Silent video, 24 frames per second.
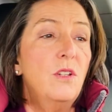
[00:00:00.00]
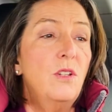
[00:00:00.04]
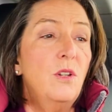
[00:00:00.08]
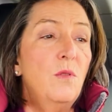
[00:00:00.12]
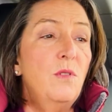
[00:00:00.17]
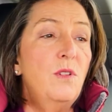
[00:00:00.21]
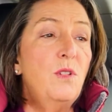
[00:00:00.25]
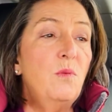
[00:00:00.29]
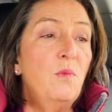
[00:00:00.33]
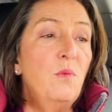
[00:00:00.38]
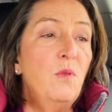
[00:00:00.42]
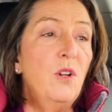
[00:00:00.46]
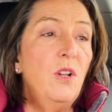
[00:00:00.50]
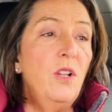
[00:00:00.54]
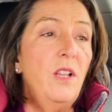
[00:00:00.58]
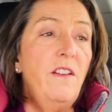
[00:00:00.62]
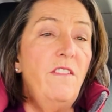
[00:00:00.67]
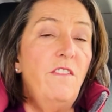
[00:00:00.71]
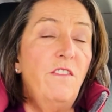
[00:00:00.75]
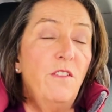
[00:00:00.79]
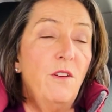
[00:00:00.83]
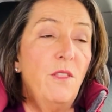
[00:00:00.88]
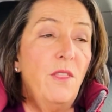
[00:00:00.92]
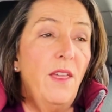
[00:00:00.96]
So it's
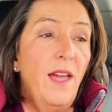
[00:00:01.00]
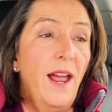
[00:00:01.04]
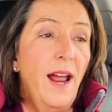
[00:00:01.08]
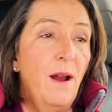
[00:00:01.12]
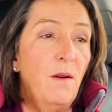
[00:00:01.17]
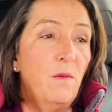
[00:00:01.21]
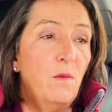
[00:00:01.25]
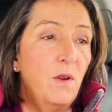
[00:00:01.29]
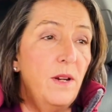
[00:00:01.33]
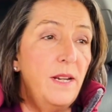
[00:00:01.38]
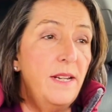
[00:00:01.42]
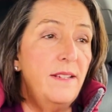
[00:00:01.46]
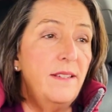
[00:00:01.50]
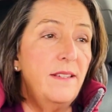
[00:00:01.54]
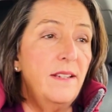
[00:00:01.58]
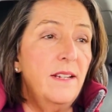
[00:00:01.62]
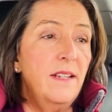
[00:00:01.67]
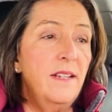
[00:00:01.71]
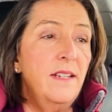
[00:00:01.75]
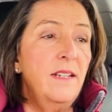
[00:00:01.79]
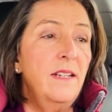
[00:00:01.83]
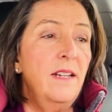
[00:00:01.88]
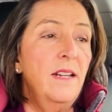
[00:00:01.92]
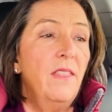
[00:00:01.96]
really for that
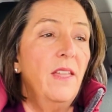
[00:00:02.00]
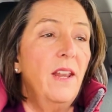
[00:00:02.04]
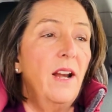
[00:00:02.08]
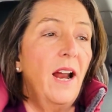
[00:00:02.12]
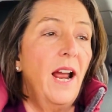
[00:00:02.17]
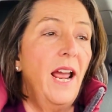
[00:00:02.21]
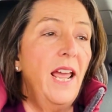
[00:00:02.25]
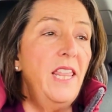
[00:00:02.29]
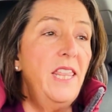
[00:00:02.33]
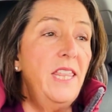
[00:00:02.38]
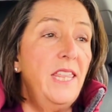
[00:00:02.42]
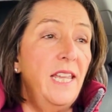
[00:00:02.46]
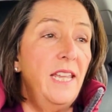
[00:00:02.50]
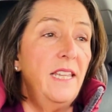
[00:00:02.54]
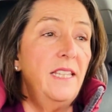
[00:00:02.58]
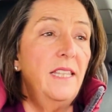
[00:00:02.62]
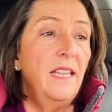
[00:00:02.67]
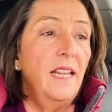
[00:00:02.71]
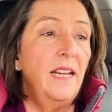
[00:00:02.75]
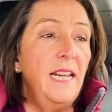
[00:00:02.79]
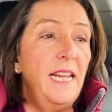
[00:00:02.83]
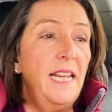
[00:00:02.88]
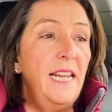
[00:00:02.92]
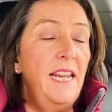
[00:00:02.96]
reason that I think
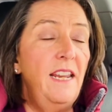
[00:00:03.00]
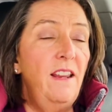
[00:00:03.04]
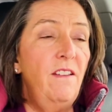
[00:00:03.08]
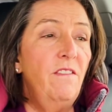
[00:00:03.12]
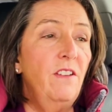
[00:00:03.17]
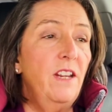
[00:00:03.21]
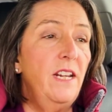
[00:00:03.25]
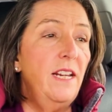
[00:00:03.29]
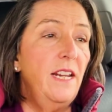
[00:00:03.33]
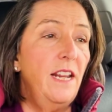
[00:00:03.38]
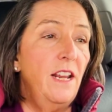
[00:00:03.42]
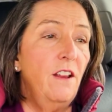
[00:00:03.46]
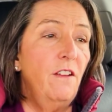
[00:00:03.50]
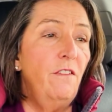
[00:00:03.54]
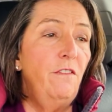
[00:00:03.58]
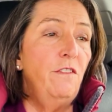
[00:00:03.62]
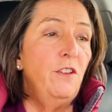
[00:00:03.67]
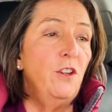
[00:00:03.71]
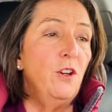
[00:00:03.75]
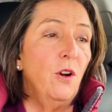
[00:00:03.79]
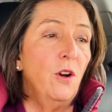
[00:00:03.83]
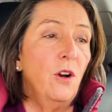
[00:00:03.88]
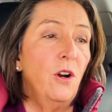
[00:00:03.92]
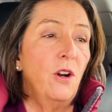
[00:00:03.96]
that even
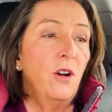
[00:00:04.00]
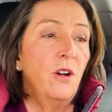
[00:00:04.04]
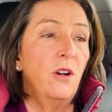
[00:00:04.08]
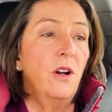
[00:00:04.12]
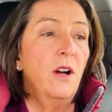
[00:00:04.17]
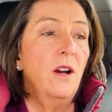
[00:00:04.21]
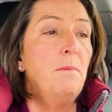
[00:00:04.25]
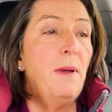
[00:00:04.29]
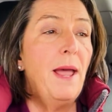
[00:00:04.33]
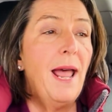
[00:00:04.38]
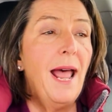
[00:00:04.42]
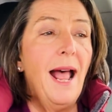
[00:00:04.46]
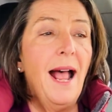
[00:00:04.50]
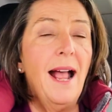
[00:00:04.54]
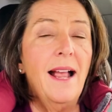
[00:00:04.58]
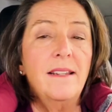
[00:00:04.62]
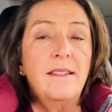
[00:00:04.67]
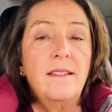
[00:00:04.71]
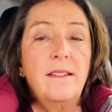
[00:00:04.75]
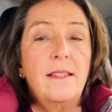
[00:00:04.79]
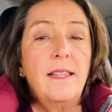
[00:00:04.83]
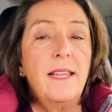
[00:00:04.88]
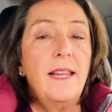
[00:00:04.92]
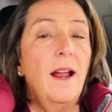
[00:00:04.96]
if you're
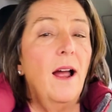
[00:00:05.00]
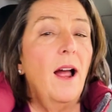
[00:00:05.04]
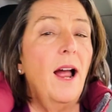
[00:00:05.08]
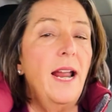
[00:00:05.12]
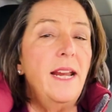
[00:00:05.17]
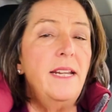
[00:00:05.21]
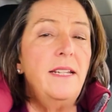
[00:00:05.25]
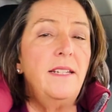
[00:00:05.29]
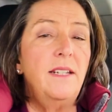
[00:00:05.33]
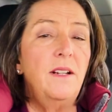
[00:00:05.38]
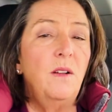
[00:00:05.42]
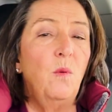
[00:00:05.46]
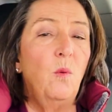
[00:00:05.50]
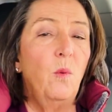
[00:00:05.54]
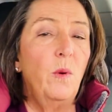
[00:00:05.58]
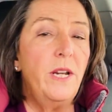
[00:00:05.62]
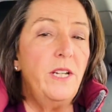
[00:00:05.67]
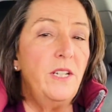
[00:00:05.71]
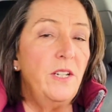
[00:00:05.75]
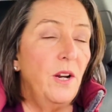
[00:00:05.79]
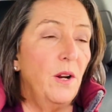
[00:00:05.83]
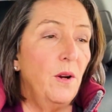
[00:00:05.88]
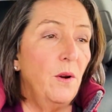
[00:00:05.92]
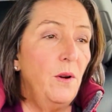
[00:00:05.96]
past the ideal
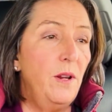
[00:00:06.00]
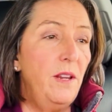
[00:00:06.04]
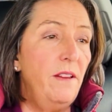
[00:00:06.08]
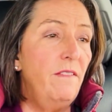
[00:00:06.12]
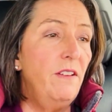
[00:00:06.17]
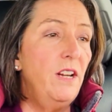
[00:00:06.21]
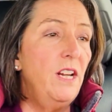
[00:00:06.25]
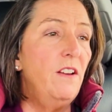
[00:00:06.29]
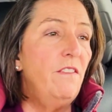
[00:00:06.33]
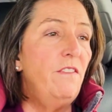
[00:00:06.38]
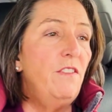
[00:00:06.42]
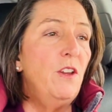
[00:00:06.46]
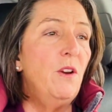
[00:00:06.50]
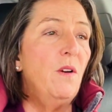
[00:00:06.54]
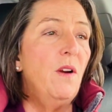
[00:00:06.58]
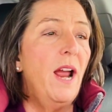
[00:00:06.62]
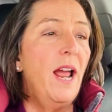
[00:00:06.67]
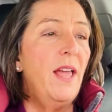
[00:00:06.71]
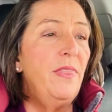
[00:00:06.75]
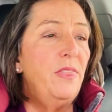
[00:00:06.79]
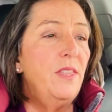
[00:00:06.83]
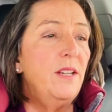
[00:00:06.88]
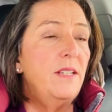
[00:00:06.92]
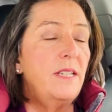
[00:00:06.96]
window, even if you're
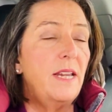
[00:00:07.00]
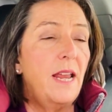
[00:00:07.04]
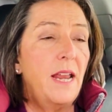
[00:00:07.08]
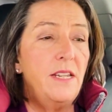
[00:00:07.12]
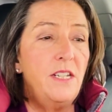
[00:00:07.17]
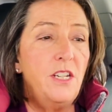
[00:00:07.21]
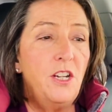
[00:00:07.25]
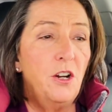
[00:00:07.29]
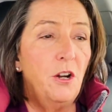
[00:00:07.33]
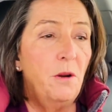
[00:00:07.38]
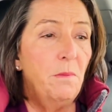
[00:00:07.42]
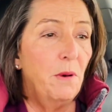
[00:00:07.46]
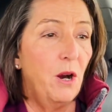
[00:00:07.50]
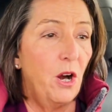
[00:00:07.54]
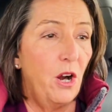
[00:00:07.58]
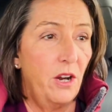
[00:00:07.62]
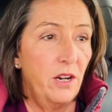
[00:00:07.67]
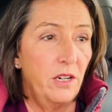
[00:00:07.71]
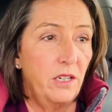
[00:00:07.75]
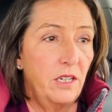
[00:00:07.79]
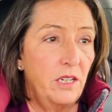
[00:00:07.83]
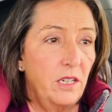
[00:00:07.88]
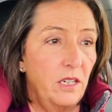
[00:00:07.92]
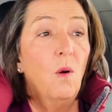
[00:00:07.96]
at the 10 year
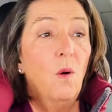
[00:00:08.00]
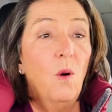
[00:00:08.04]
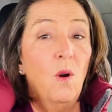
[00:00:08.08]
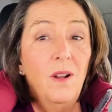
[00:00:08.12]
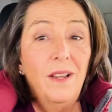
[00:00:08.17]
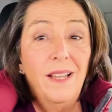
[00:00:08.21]
mark or